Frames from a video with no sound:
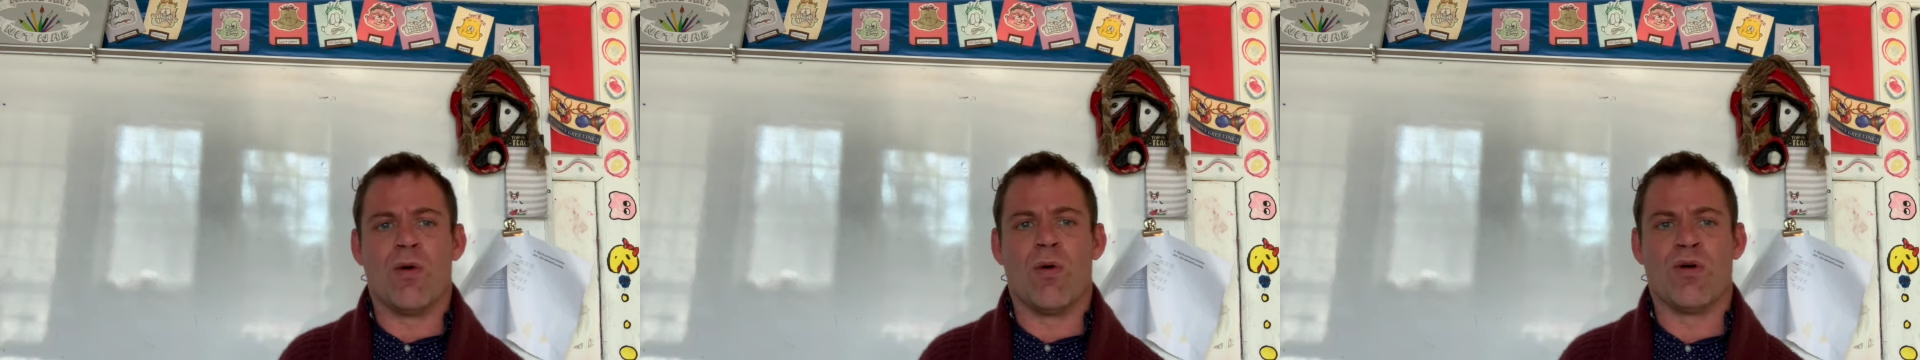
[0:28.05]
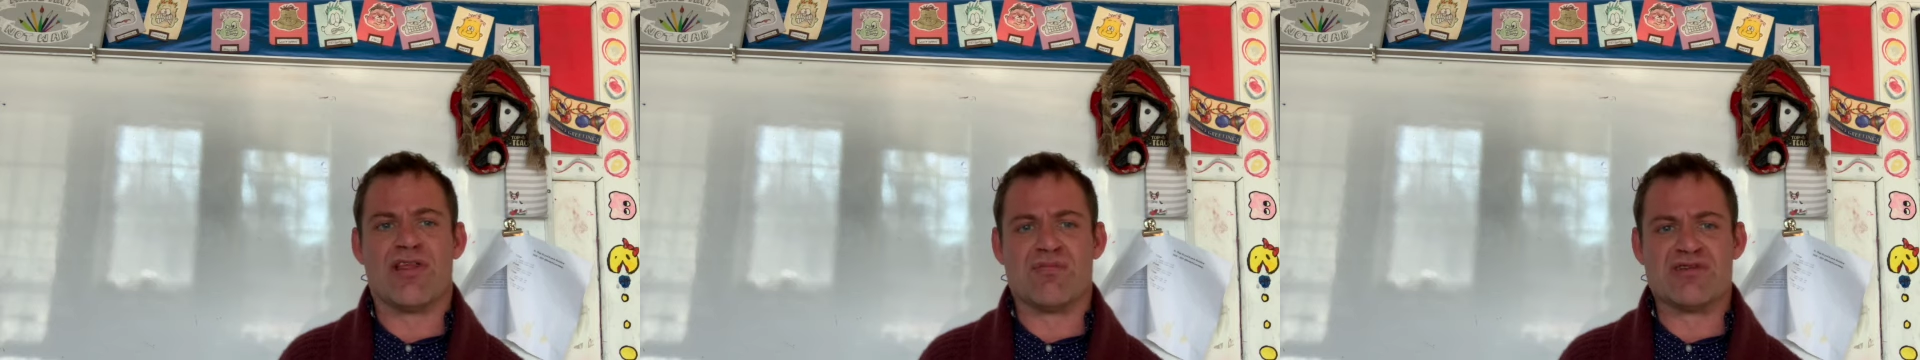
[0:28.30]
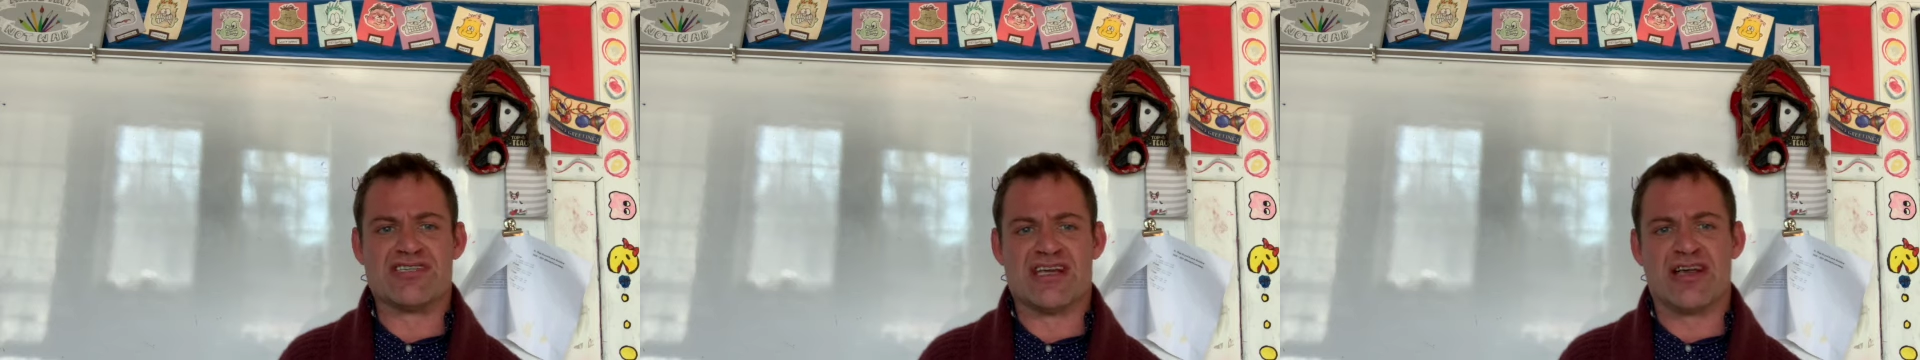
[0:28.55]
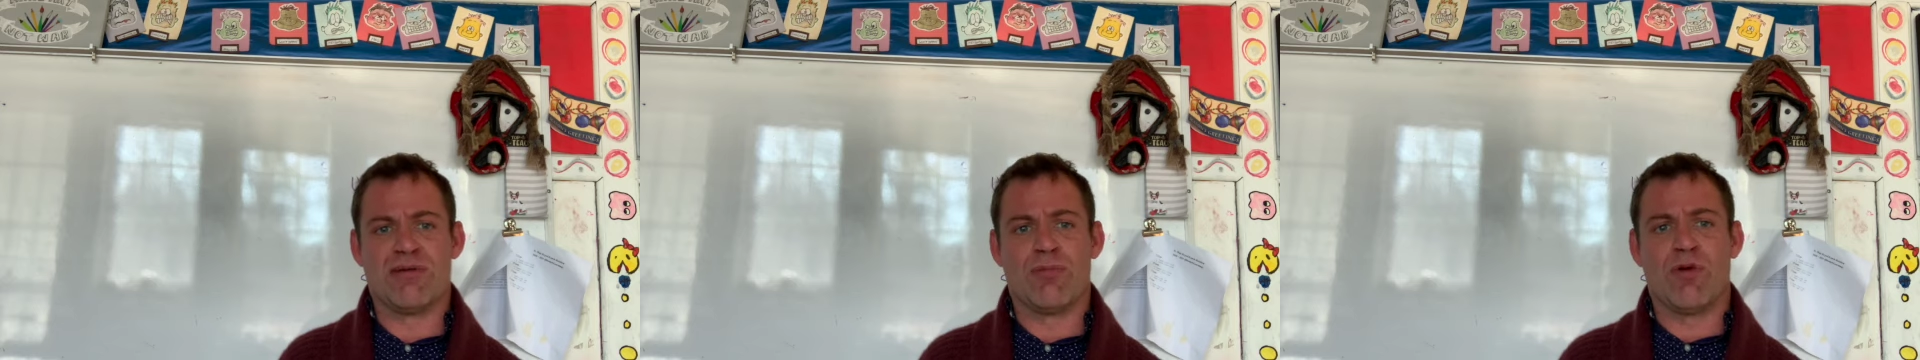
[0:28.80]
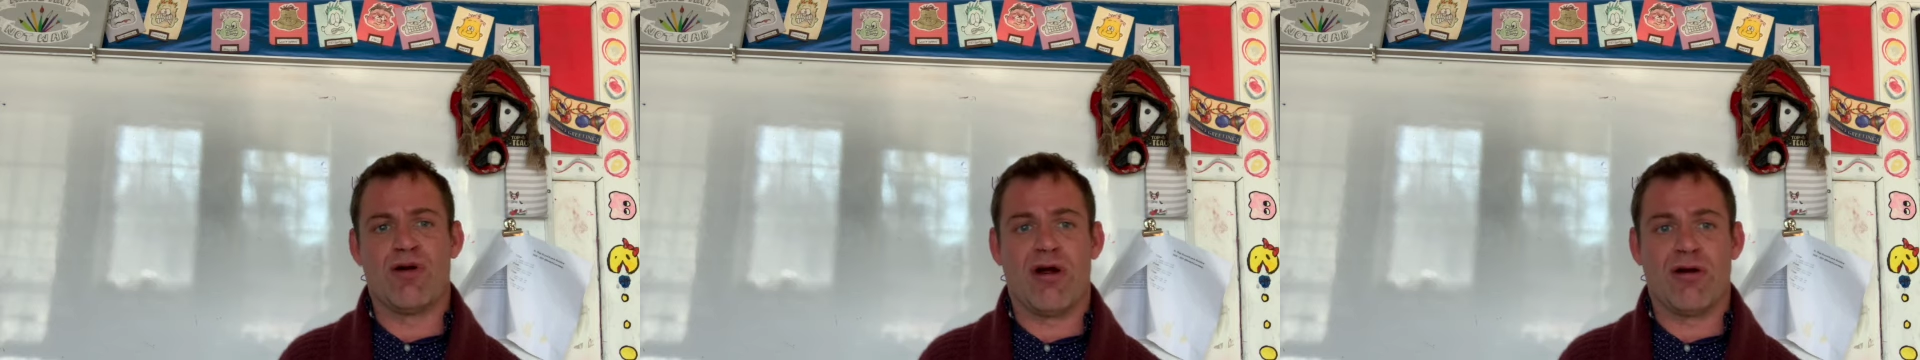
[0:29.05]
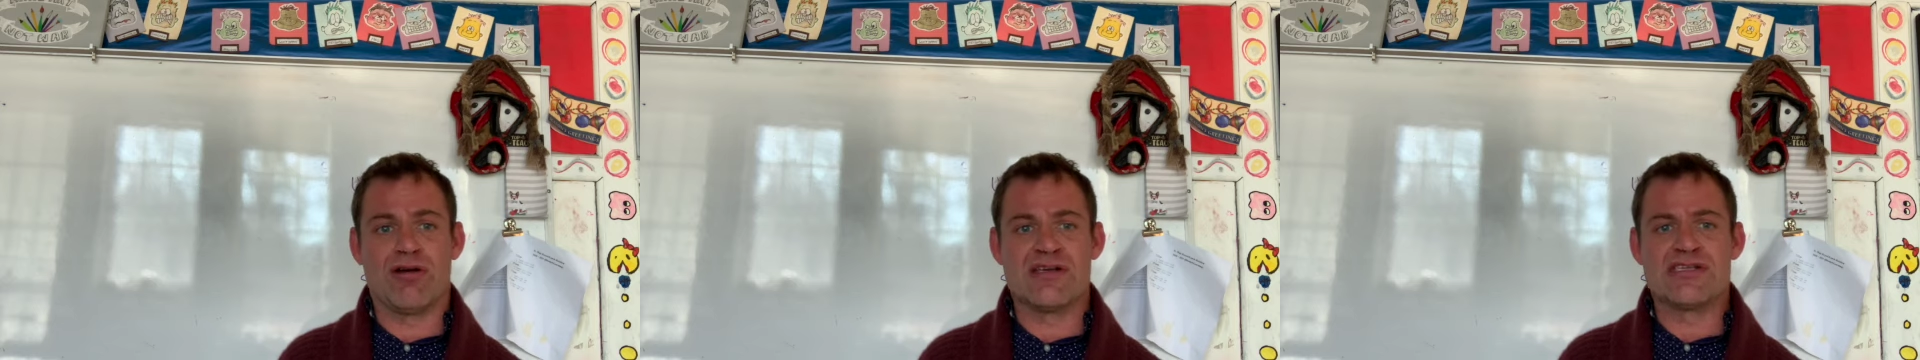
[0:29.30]
or the Brazilian-born
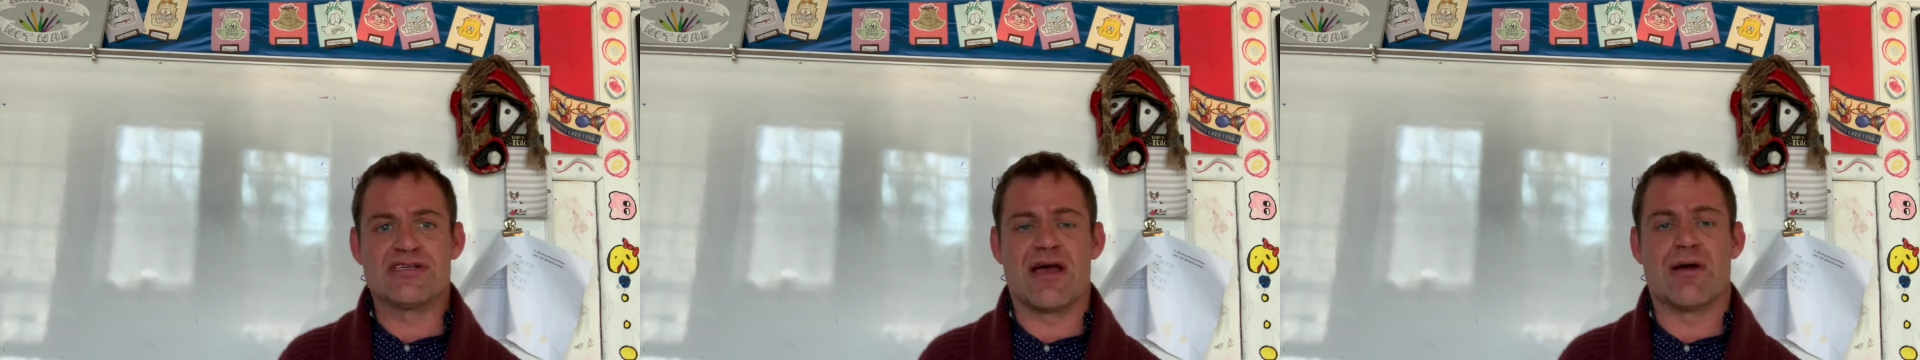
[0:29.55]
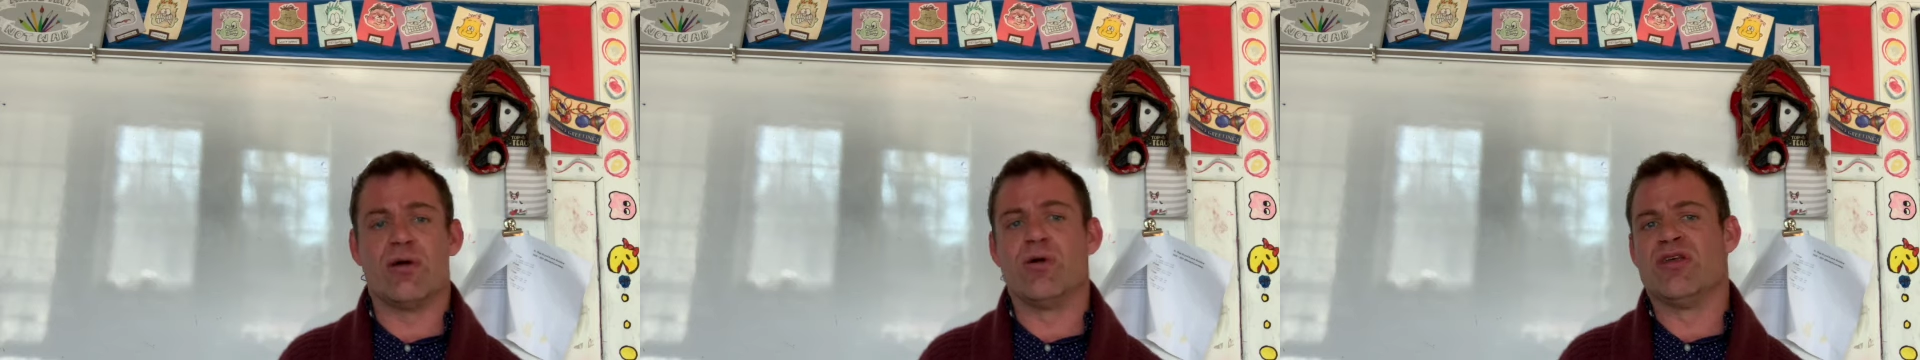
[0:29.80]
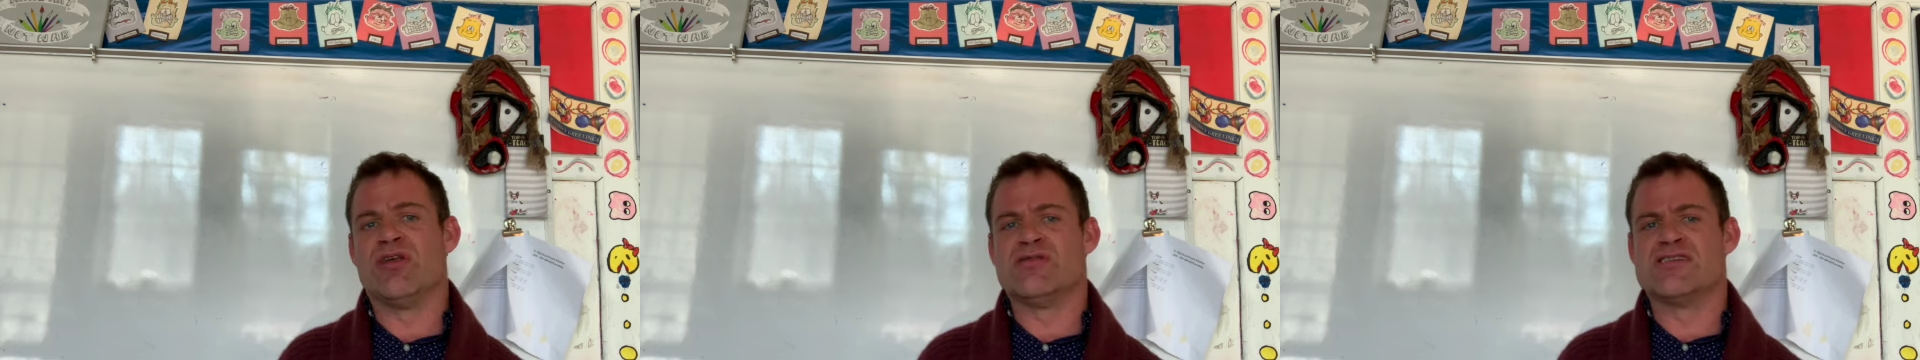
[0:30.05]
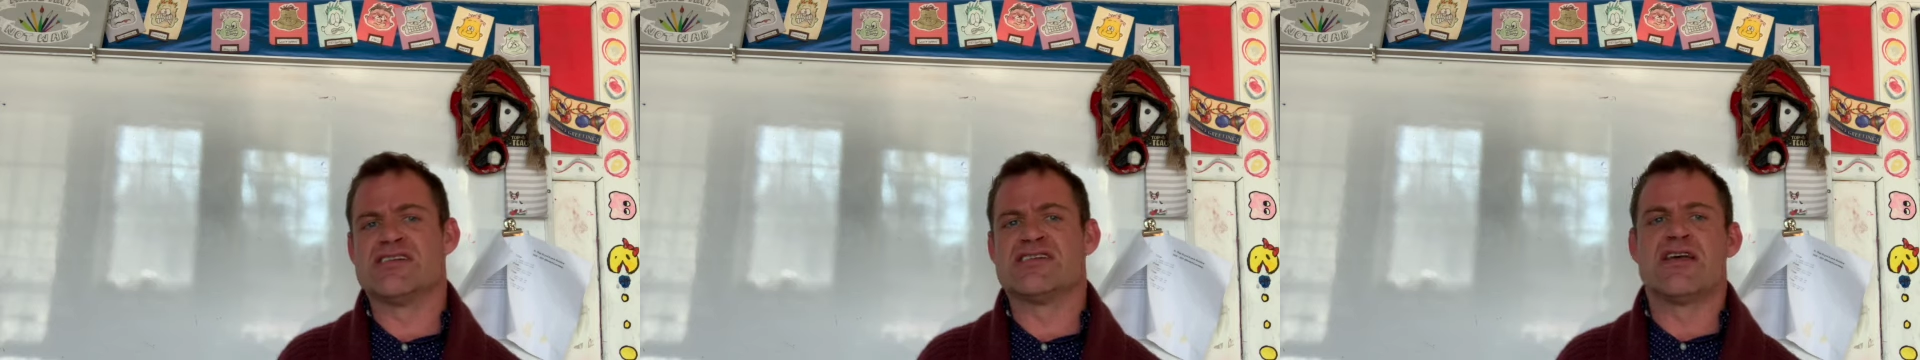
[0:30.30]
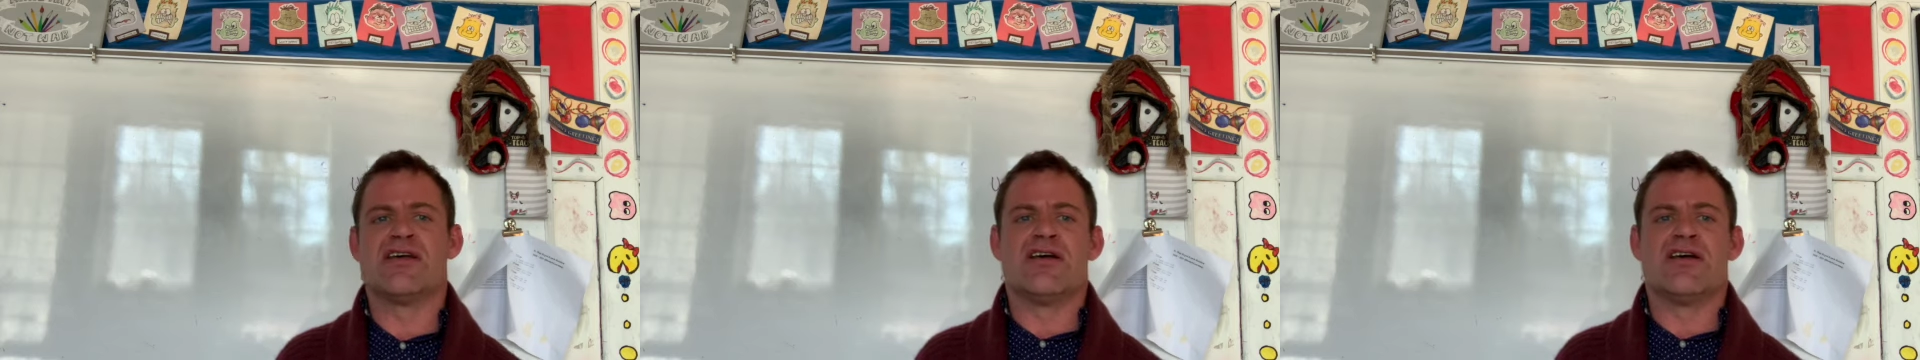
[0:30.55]
artist who uses